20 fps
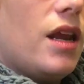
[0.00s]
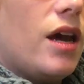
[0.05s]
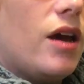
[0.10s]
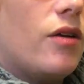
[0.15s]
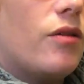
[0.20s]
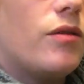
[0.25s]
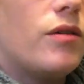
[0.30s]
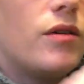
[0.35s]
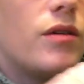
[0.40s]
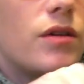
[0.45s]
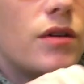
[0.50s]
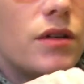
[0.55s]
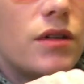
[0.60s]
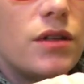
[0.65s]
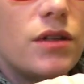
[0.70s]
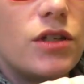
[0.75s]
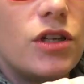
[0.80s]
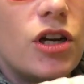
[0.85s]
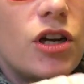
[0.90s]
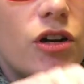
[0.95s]
Now,
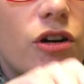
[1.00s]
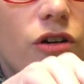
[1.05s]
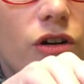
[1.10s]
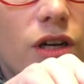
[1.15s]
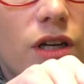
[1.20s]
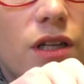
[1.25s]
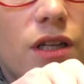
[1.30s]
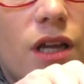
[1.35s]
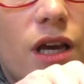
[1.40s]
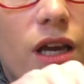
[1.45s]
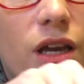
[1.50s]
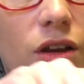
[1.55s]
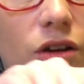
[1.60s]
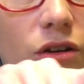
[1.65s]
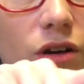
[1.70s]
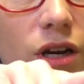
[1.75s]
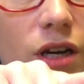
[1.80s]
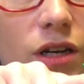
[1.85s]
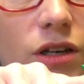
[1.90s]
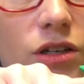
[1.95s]
dark green, light
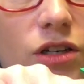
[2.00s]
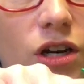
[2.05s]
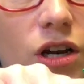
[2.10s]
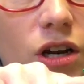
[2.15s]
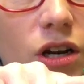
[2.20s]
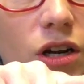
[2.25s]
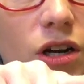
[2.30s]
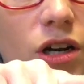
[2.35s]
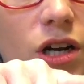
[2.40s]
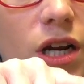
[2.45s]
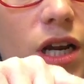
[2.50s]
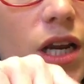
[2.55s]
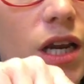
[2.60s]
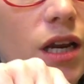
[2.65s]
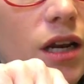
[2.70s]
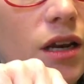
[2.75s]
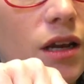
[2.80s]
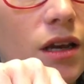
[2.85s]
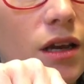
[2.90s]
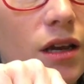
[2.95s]
green, dark
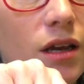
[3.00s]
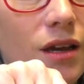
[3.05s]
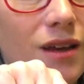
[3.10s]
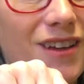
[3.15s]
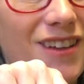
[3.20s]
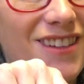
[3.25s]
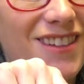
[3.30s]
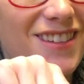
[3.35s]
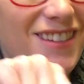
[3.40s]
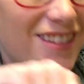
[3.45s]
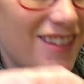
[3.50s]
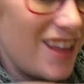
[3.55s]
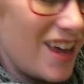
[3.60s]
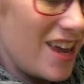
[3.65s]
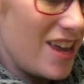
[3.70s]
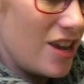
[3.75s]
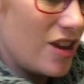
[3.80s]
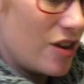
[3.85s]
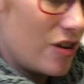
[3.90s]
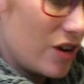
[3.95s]
green,
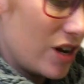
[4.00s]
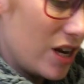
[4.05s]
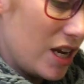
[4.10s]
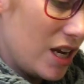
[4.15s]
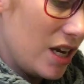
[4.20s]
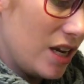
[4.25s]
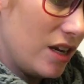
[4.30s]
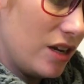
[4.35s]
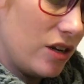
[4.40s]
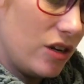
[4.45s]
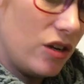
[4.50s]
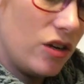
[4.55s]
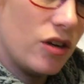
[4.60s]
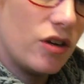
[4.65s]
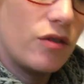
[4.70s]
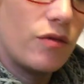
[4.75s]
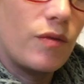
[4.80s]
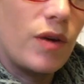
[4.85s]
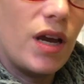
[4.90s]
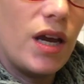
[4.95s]
light green,
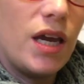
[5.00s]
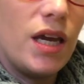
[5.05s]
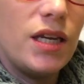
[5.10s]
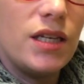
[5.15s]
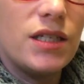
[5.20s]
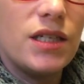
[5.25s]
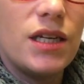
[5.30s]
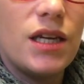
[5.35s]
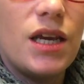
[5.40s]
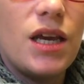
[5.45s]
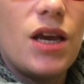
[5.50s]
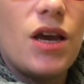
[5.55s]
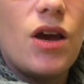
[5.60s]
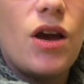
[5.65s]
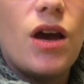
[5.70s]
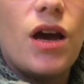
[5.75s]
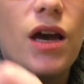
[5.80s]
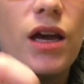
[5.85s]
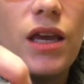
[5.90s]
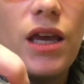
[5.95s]
you're right.
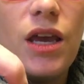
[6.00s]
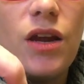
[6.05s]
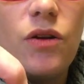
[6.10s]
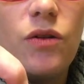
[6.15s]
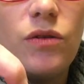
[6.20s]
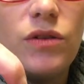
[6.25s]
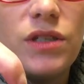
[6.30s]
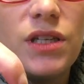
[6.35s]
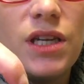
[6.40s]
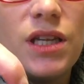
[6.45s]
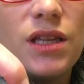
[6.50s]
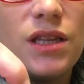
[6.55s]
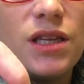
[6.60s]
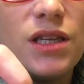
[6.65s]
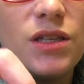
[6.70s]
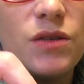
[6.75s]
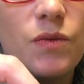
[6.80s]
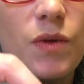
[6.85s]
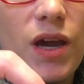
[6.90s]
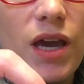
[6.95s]
Again, holding it
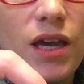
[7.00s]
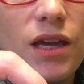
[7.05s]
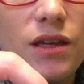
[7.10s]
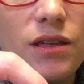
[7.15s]
this way